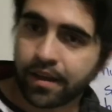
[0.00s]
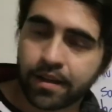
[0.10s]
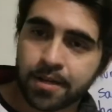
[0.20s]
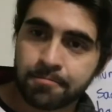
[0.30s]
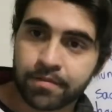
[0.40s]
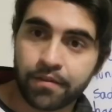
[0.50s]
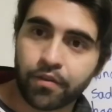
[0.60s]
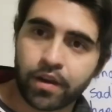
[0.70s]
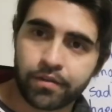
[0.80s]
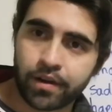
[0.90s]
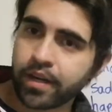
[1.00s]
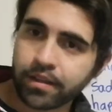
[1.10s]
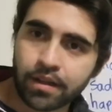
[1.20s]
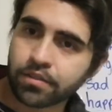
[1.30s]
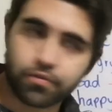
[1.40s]
the vocabulary.
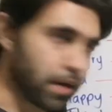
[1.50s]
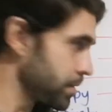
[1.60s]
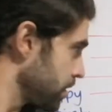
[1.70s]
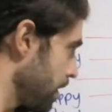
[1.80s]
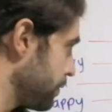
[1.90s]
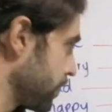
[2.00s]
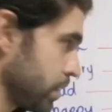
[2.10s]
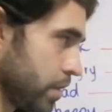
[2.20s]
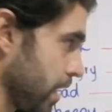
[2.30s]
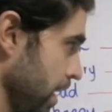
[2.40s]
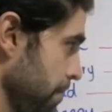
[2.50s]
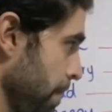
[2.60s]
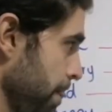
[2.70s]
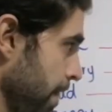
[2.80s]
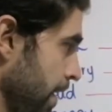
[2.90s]
That wraps it up for today,
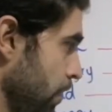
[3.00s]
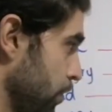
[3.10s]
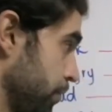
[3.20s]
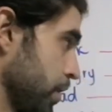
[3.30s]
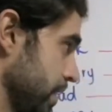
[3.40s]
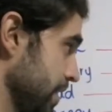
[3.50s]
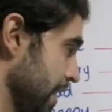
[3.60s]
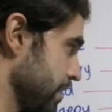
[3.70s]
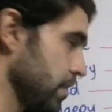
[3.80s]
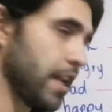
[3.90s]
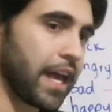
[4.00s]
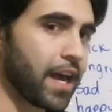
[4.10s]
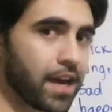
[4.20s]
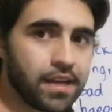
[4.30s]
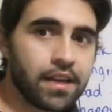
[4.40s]
or for this lesson.
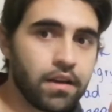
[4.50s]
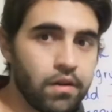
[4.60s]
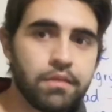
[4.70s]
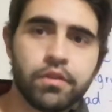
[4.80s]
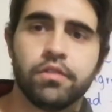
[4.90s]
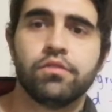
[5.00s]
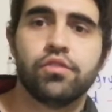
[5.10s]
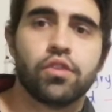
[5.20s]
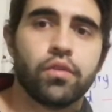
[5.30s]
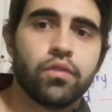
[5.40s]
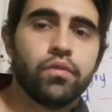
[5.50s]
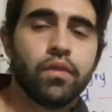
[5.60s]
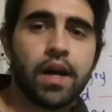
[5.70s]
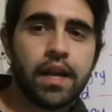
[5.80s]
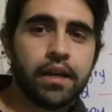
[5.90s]
And now I'm going to show you
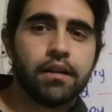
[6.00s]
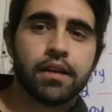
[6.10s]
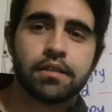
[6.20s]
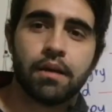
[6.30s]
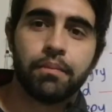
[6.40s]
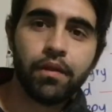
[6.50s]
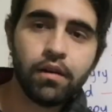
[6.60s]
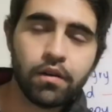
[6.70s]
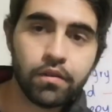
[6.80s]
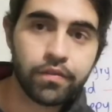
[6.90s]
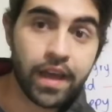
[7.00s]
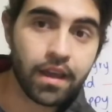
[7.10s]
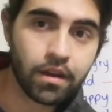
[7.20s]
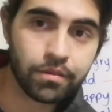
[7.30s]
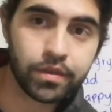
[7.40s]
a little example of
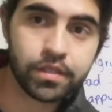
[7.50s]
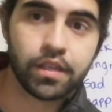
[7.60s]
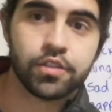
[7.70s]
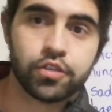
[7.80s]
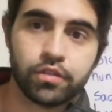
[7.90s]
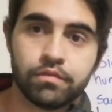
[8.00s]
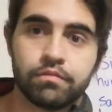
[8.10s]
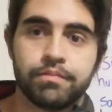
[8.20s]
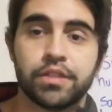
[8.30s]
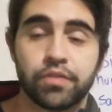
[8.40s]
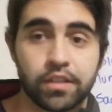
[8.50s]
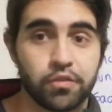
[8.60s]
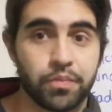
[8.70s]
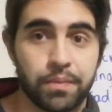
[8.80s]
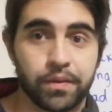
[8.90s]
a conversation between
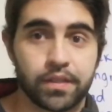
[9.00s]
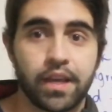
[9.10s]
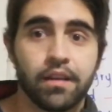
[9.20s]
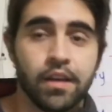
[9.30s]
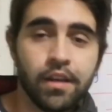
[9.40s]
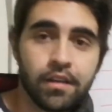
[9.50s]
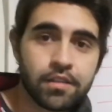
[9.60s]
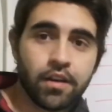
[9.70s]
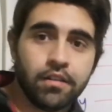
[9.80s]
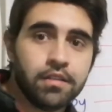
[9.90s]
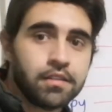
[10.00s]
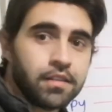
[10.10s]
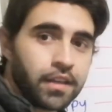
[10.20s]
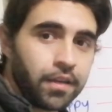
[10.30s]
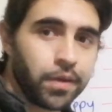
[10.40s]
two people. Okay? So
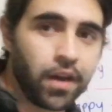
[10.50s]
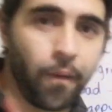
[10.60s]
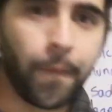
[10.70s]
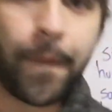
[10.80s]
here we go.